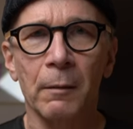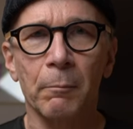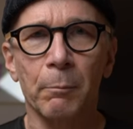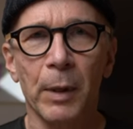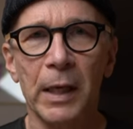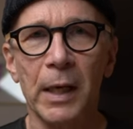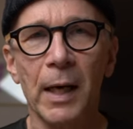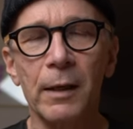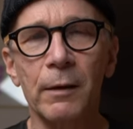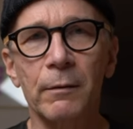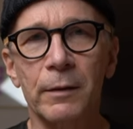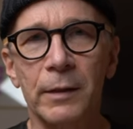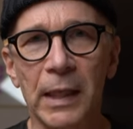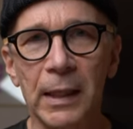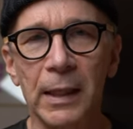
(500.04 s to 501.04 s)
but I
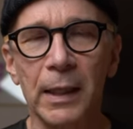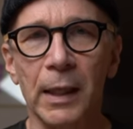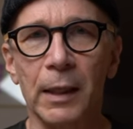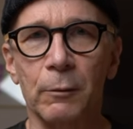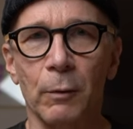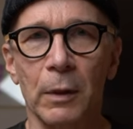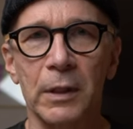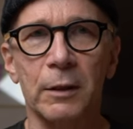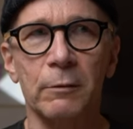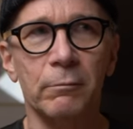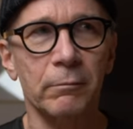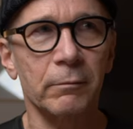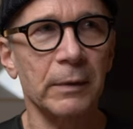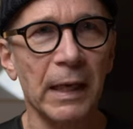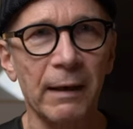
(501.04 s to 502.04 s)
don't think it was
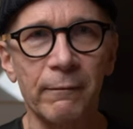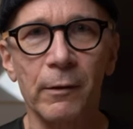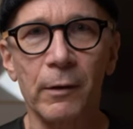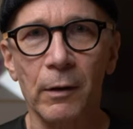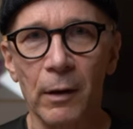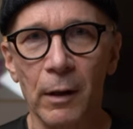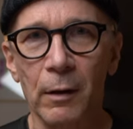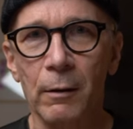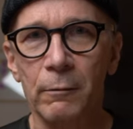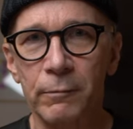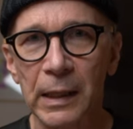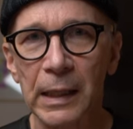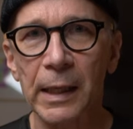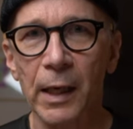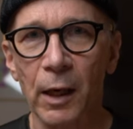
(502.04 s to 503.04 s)
never
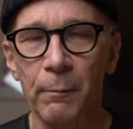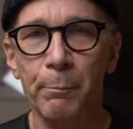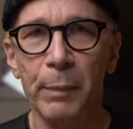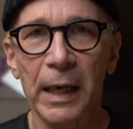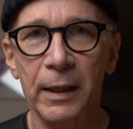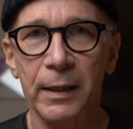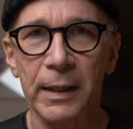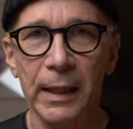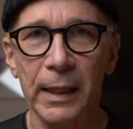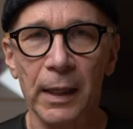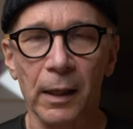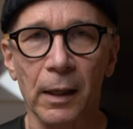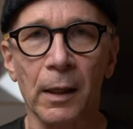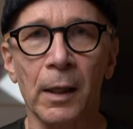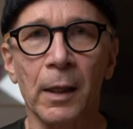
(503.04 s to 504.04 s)
really a big
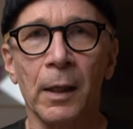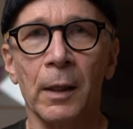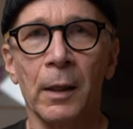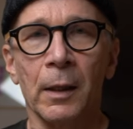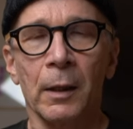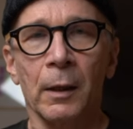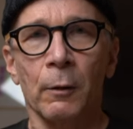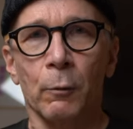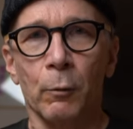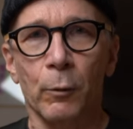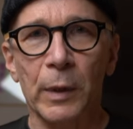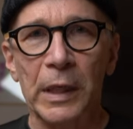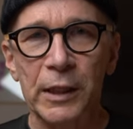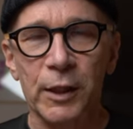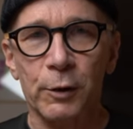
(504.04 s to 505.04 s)
deal
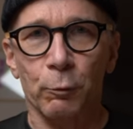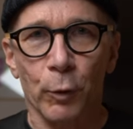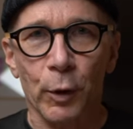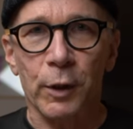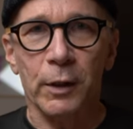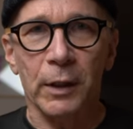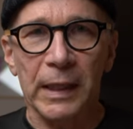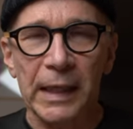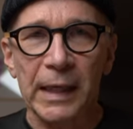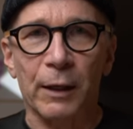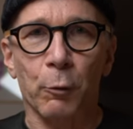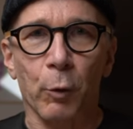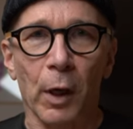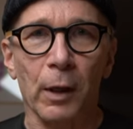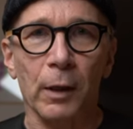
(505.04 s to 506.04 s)
which would
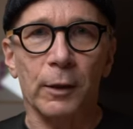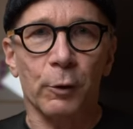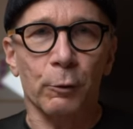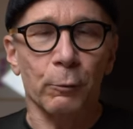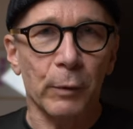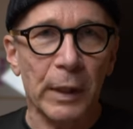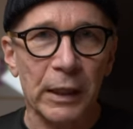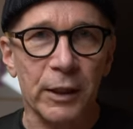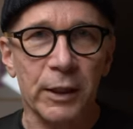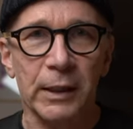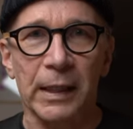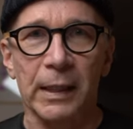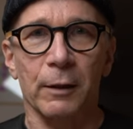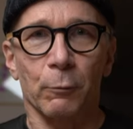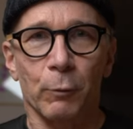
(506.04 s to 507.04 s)
equal to which
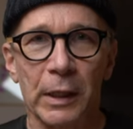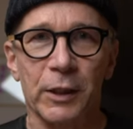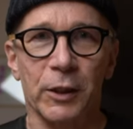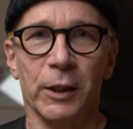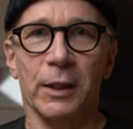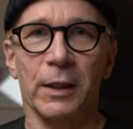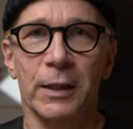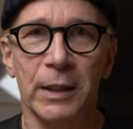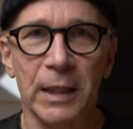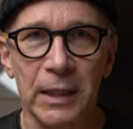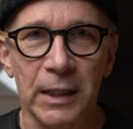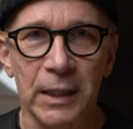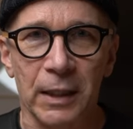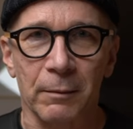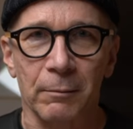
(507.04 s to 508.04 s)
in which
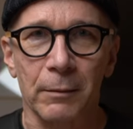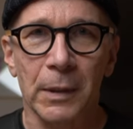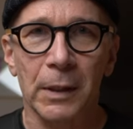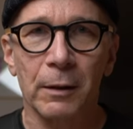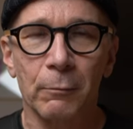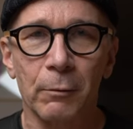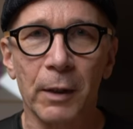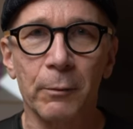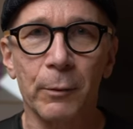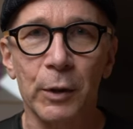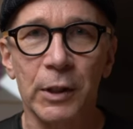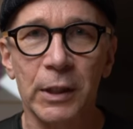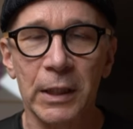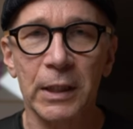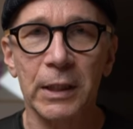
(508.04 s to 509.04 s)
system. We
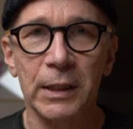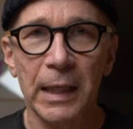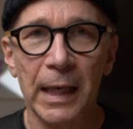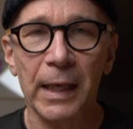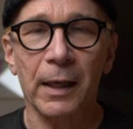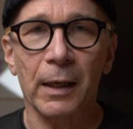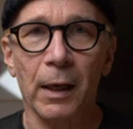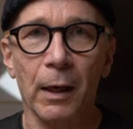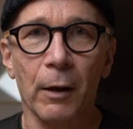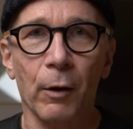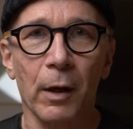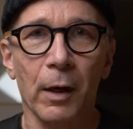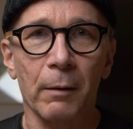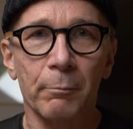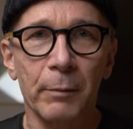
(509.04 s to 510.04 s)
would just take
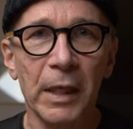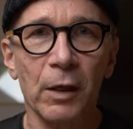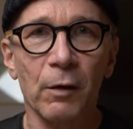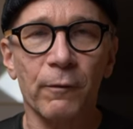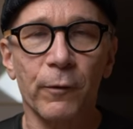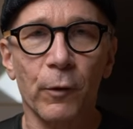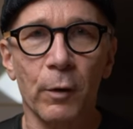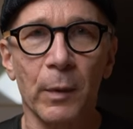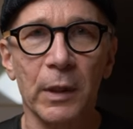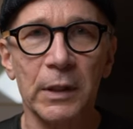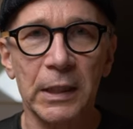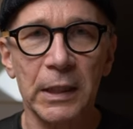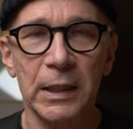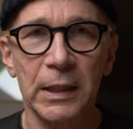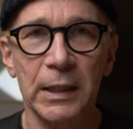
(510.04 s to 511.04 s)
our medium format
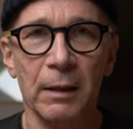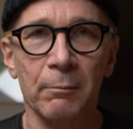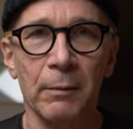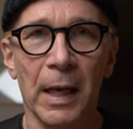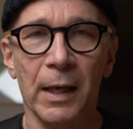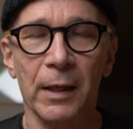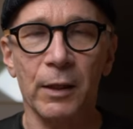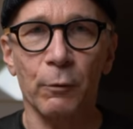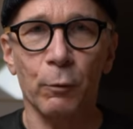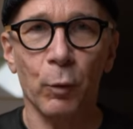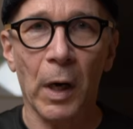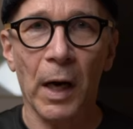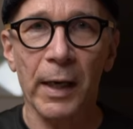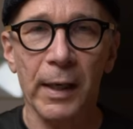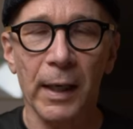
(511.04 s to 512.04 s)
system and the
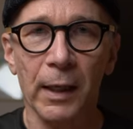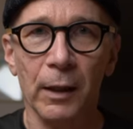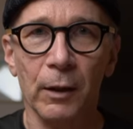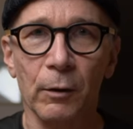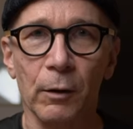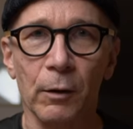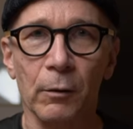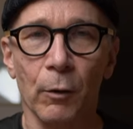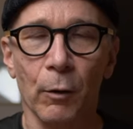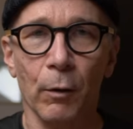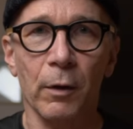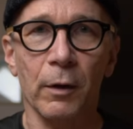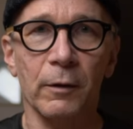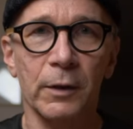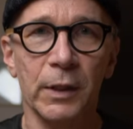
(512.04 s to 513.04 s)
wide angle
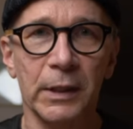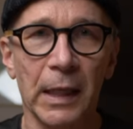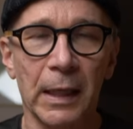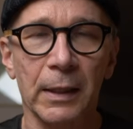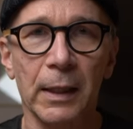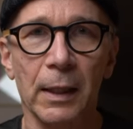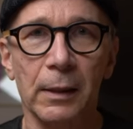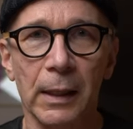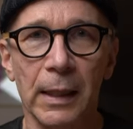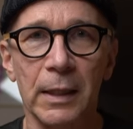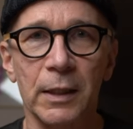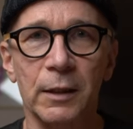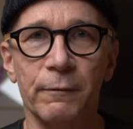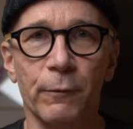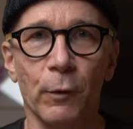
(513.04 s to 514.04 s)
or standard
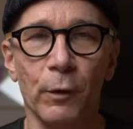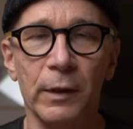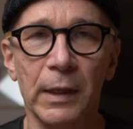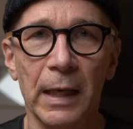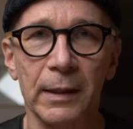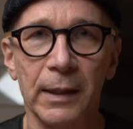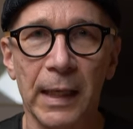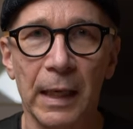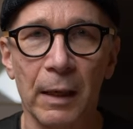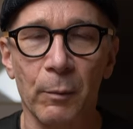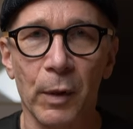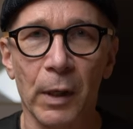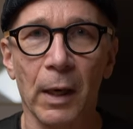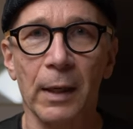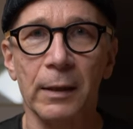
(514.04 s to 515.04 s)
lens for that
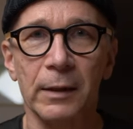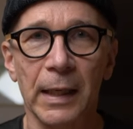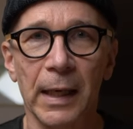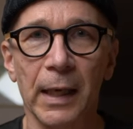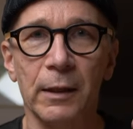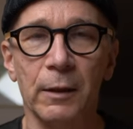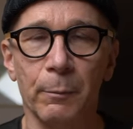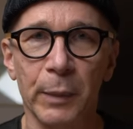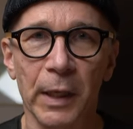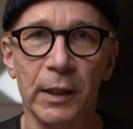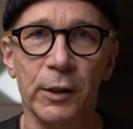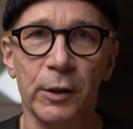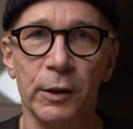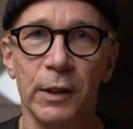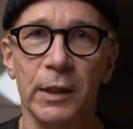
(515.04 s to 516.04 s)
camera and take the
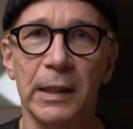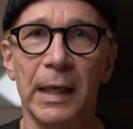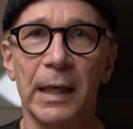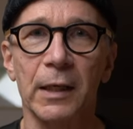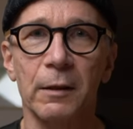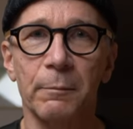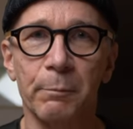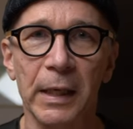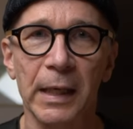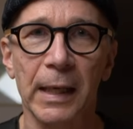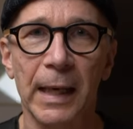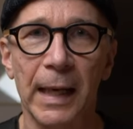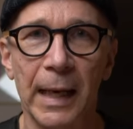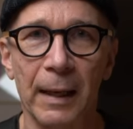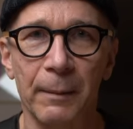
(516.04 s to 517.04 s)
pictures and be
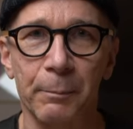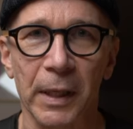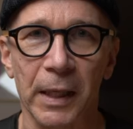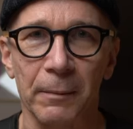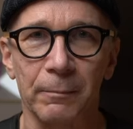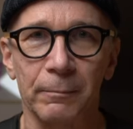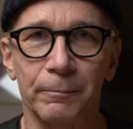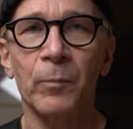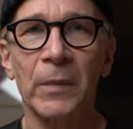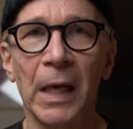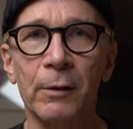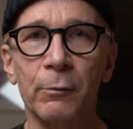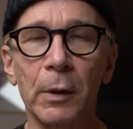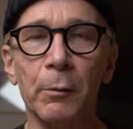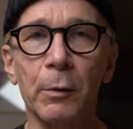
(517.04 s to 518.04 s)
happy.
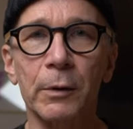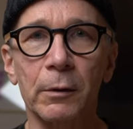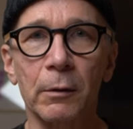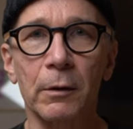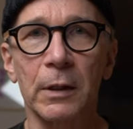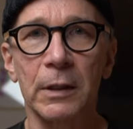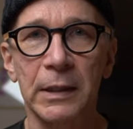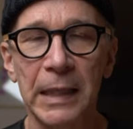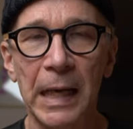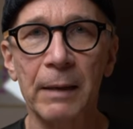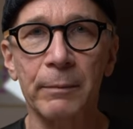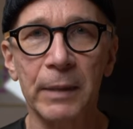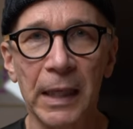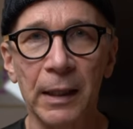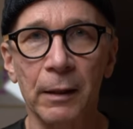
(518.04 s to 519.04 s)
And we would do the
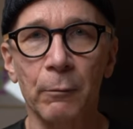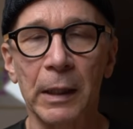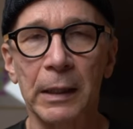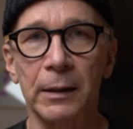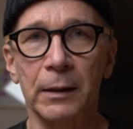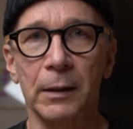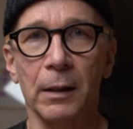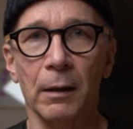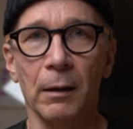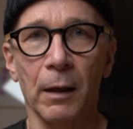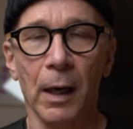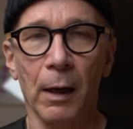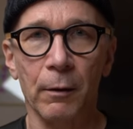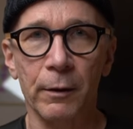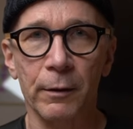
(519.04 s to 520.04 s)
same thing with
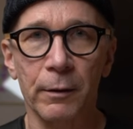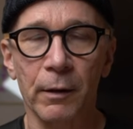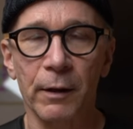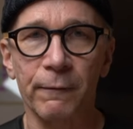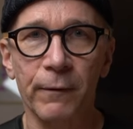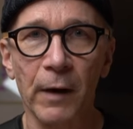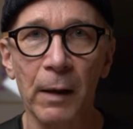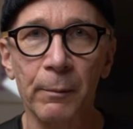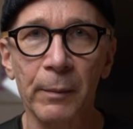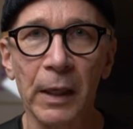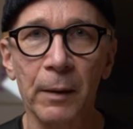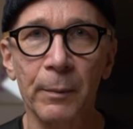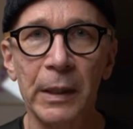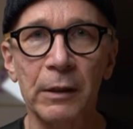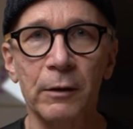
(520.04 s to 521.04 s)
our
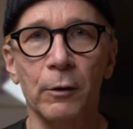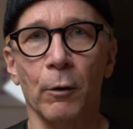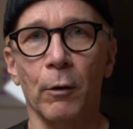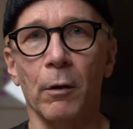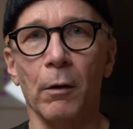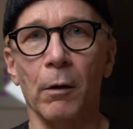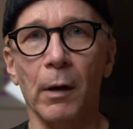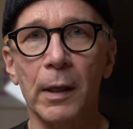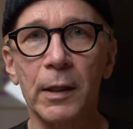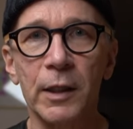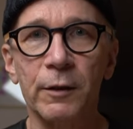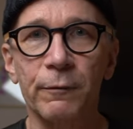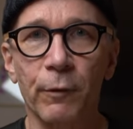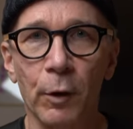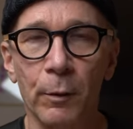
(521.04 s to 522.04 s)
35mm or
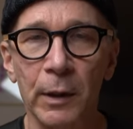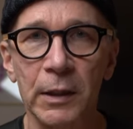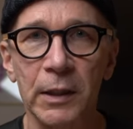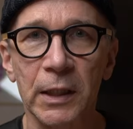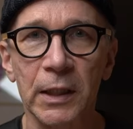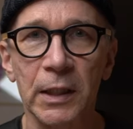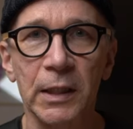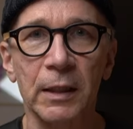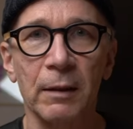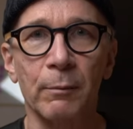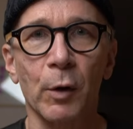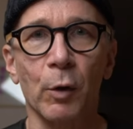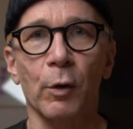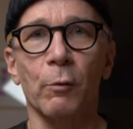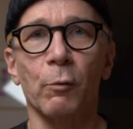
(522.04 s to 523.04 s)
large format
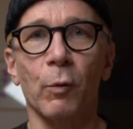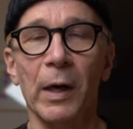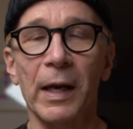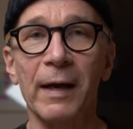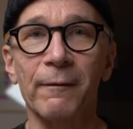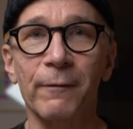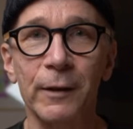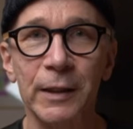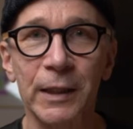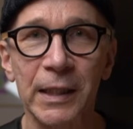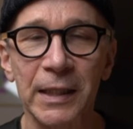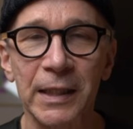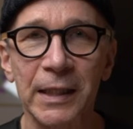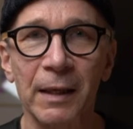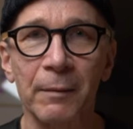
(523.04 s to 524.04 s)
system or whatever
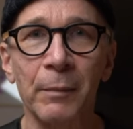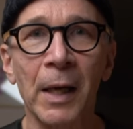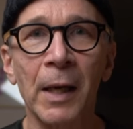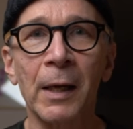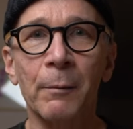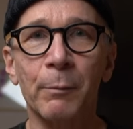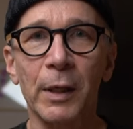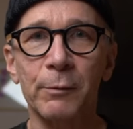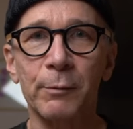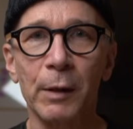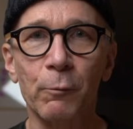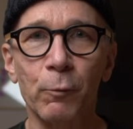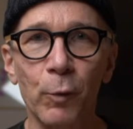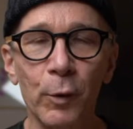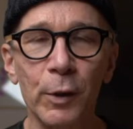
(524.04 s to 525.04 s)
system, but we
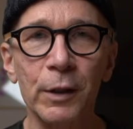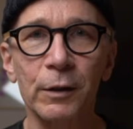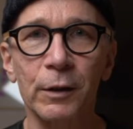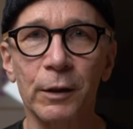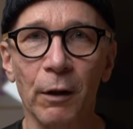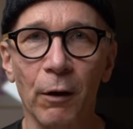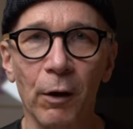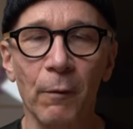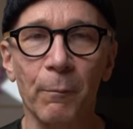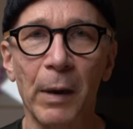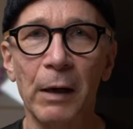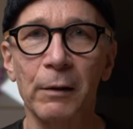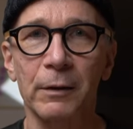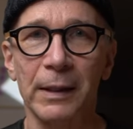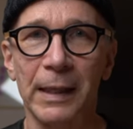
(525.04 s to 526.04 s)
wouldn't talk
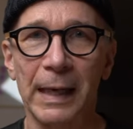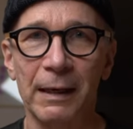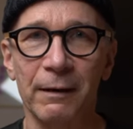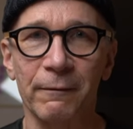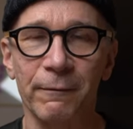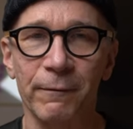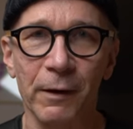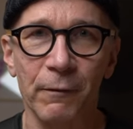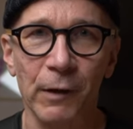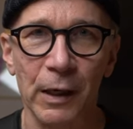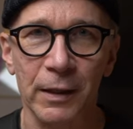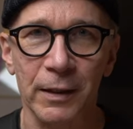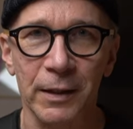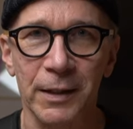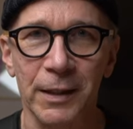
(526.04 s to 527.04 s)
about
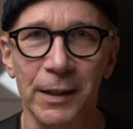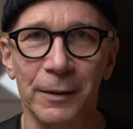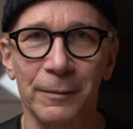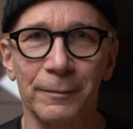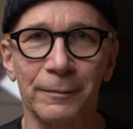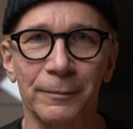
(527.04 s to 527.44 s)
equivalency.